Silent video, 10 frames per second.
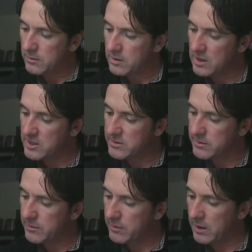The
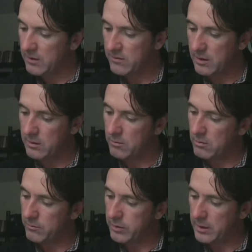Egypt Committee said
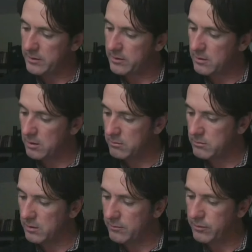
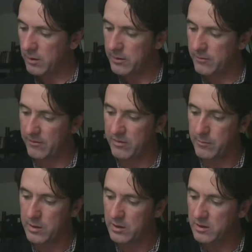of the
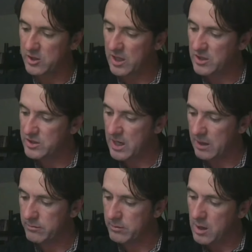opinion to change tack,